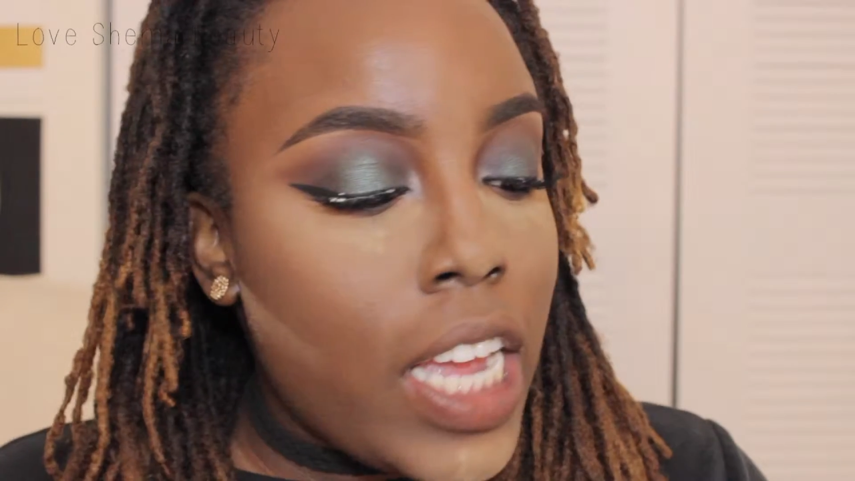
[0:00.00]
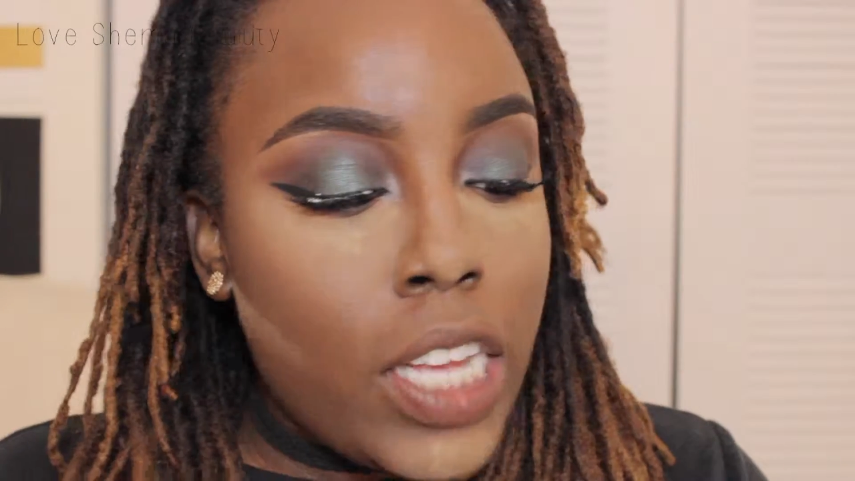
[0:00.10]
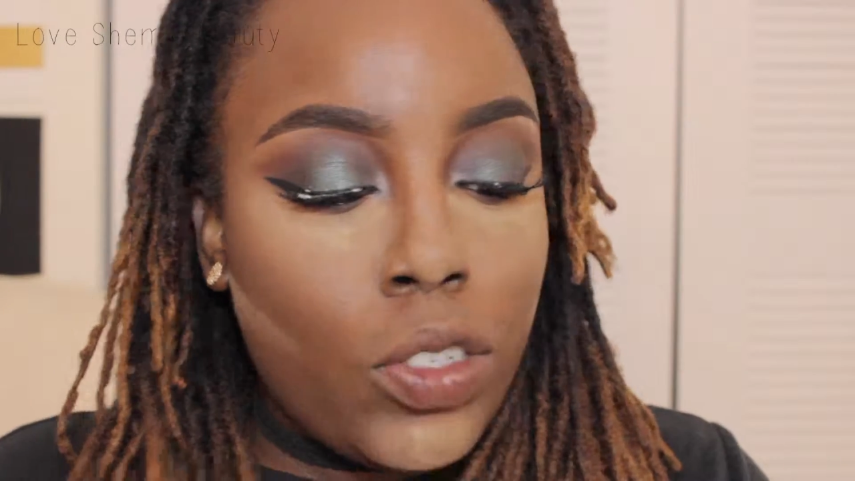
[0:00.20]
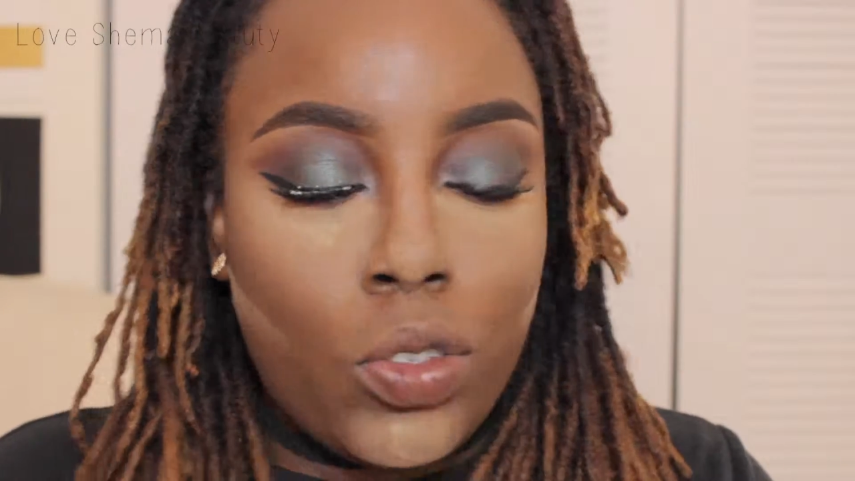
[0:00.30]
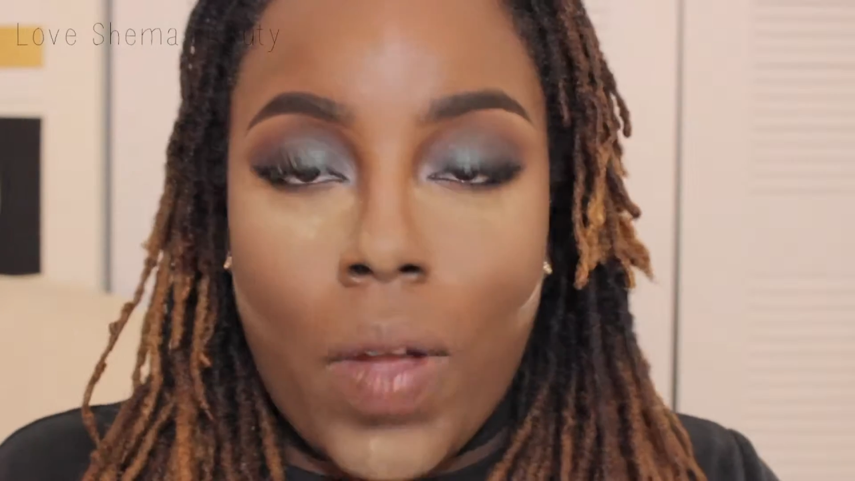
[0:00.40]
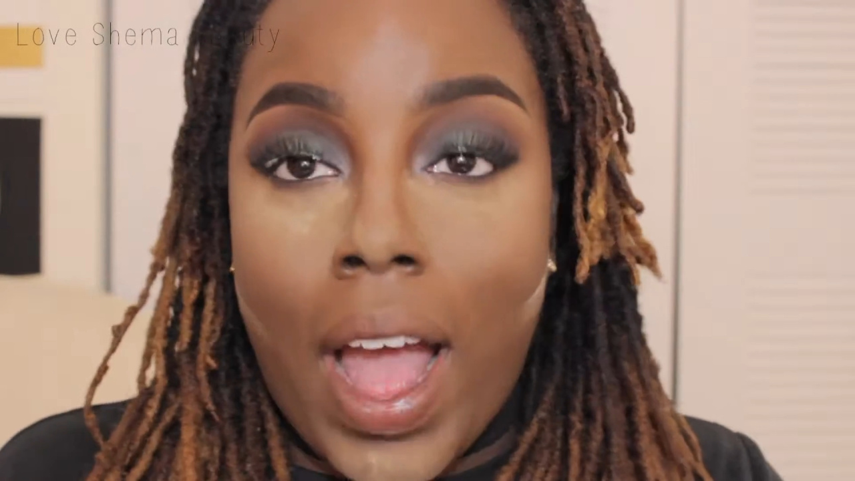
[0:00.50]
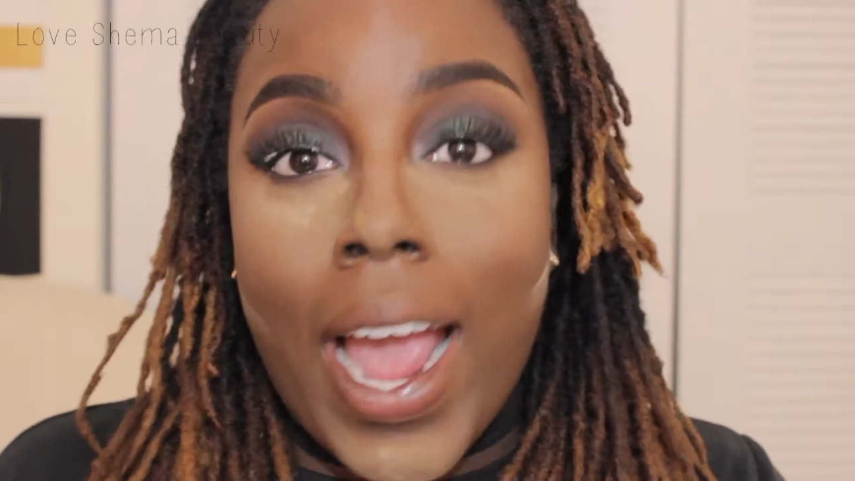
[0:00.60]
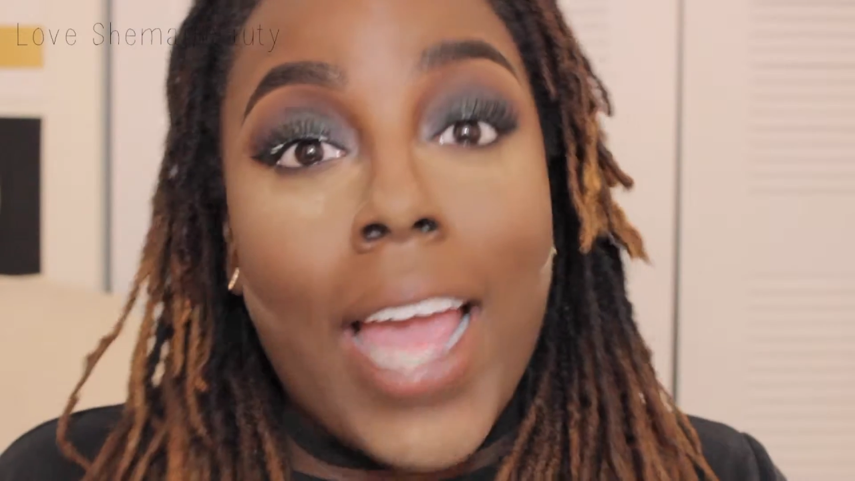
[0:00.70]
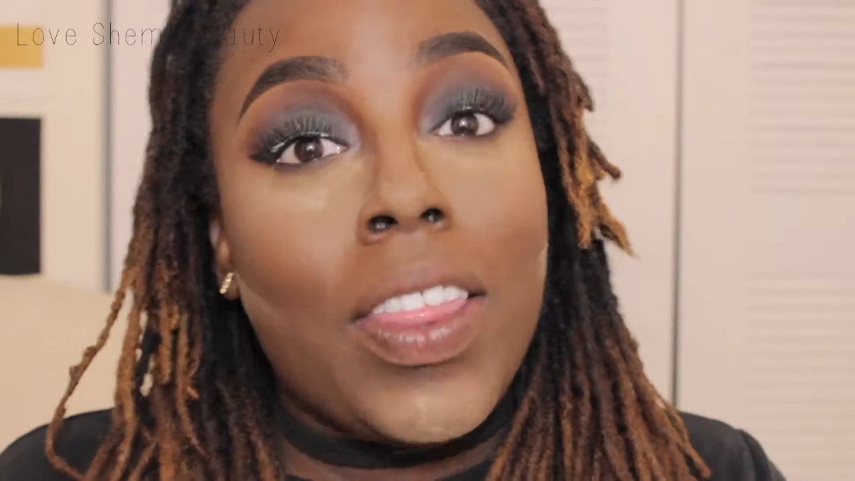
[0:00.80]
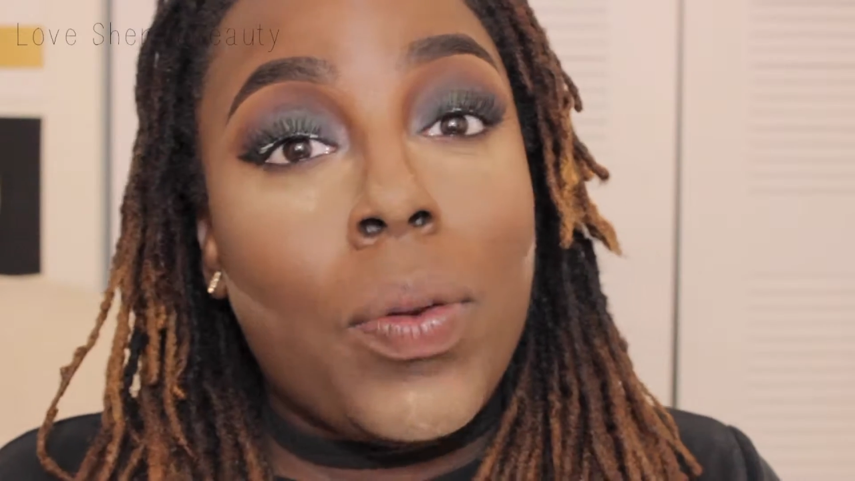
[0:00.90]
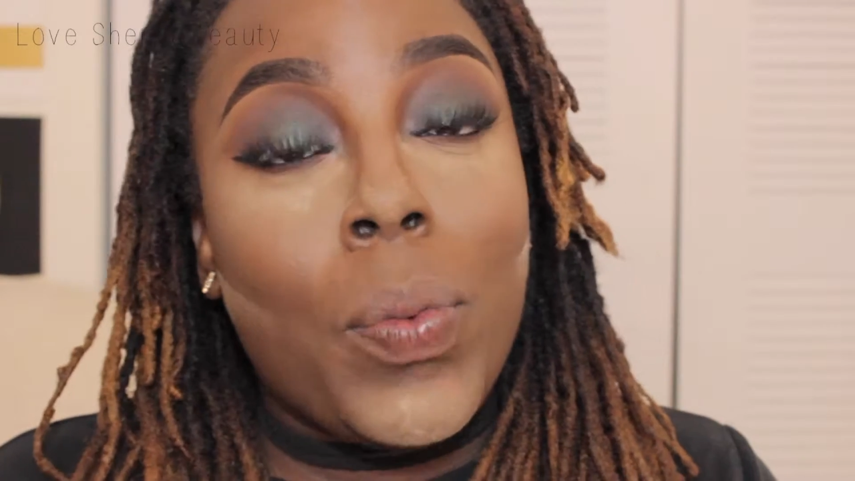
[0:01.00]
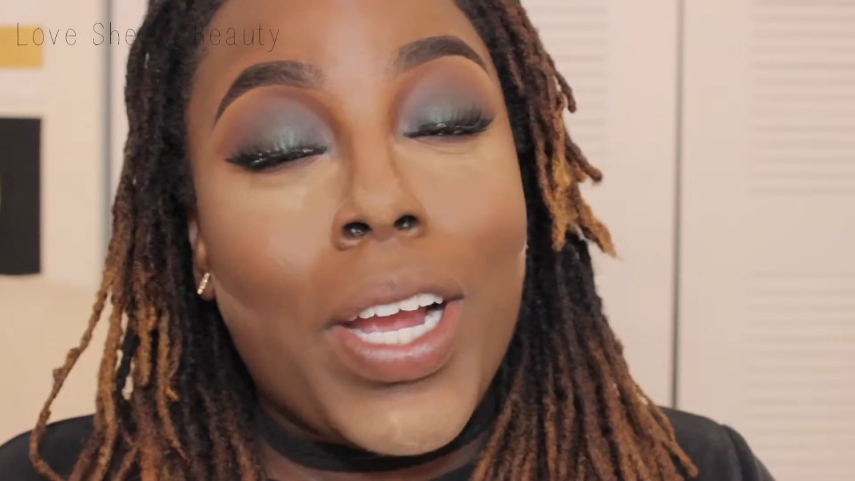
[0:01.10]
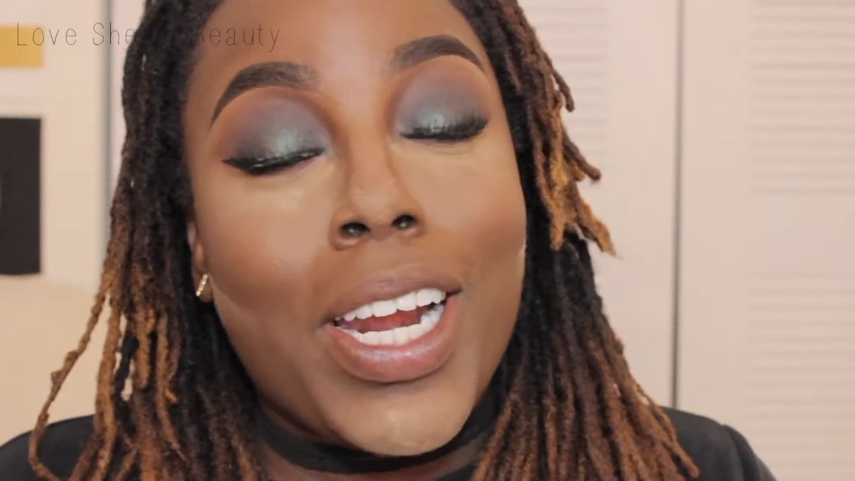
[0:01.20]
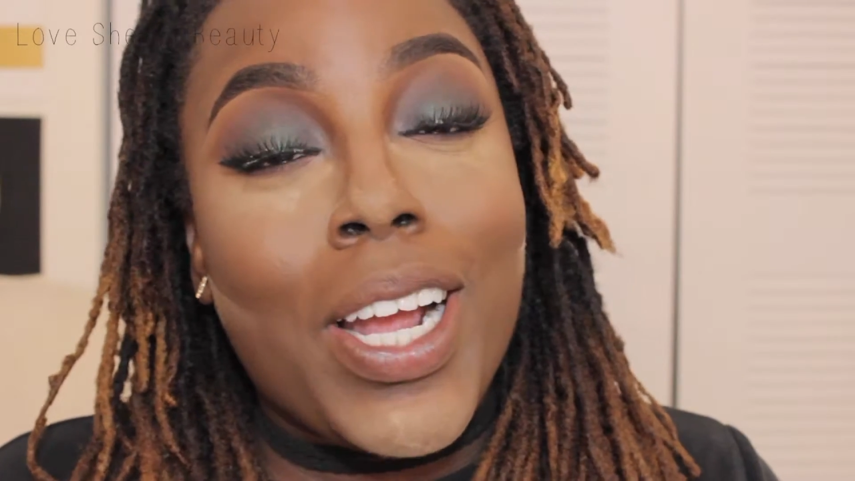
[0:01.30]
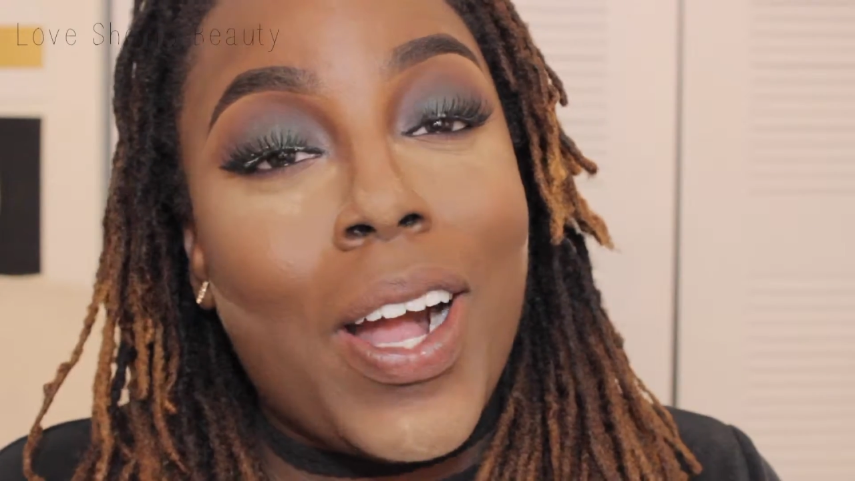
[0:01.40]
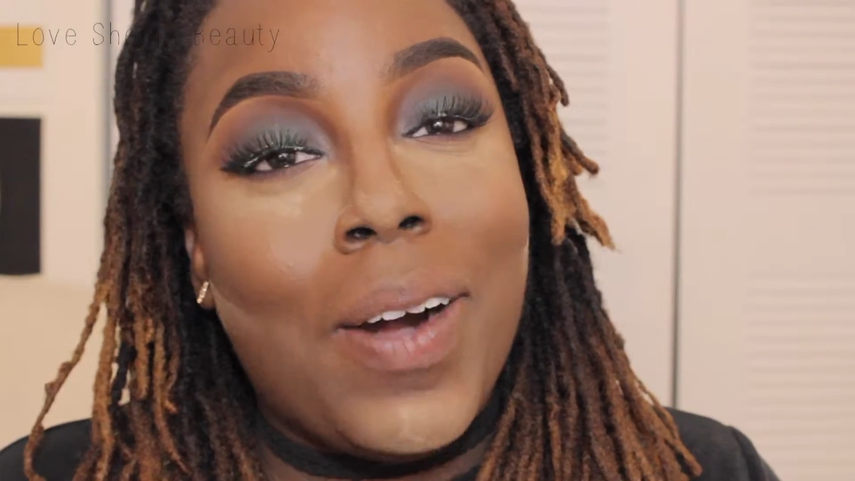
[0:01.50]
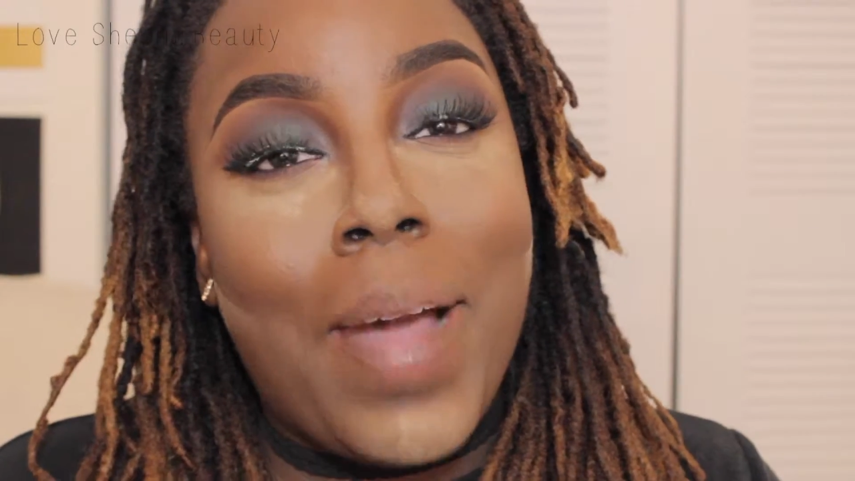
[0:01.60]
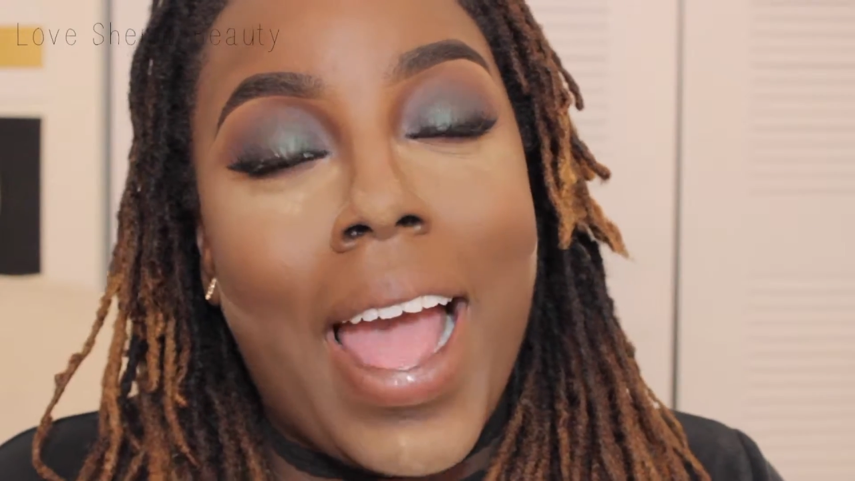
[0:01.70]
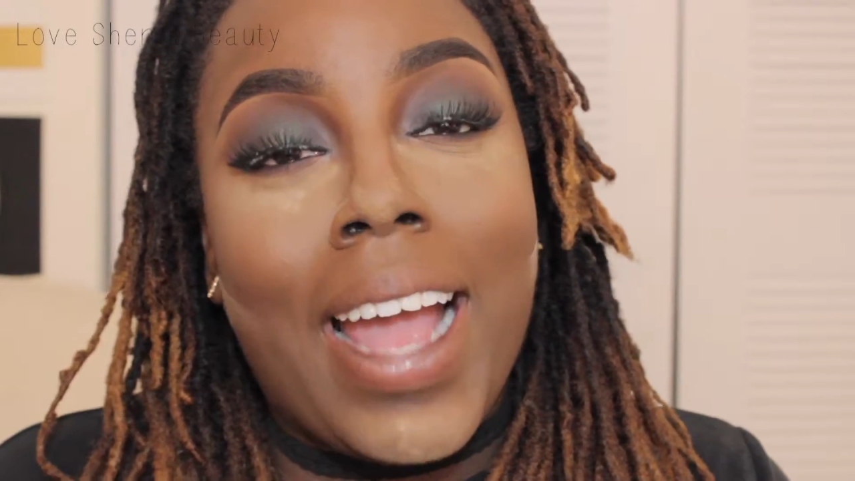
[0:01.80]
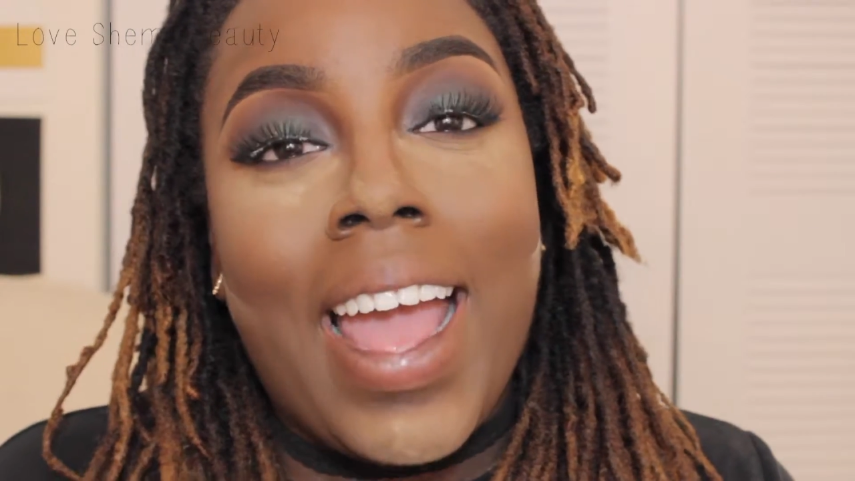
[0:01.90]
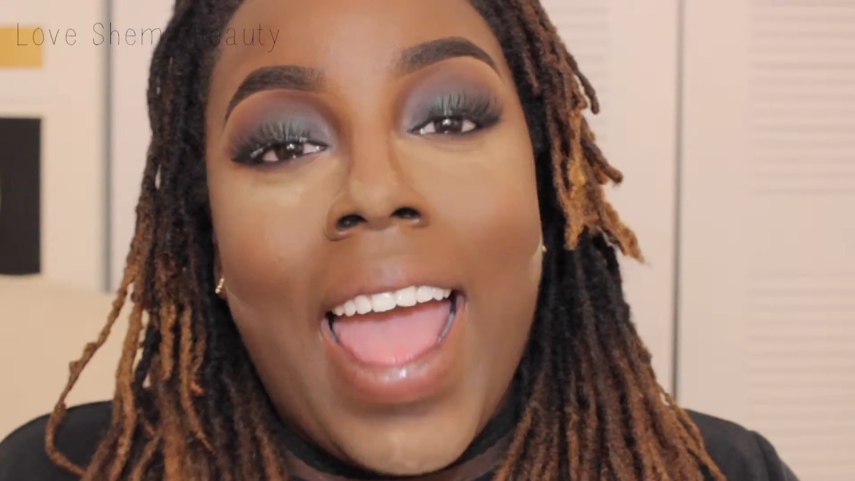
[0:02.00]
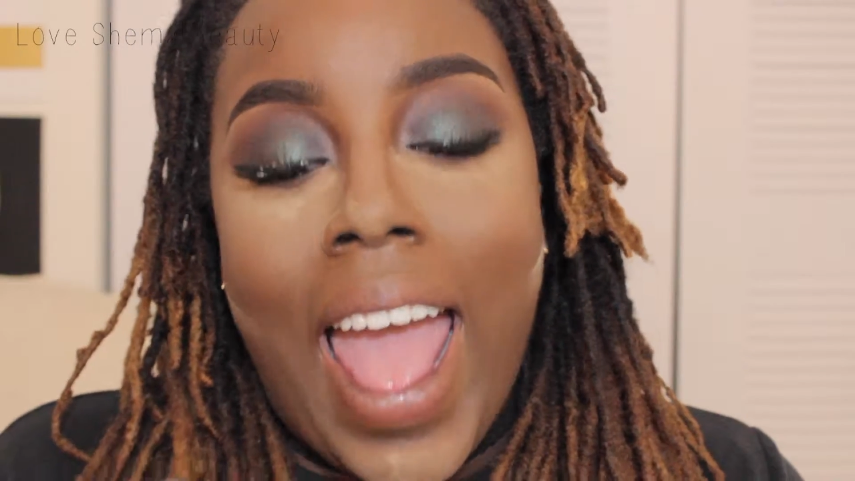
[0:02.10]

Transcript: and dry, and then we're gonna go back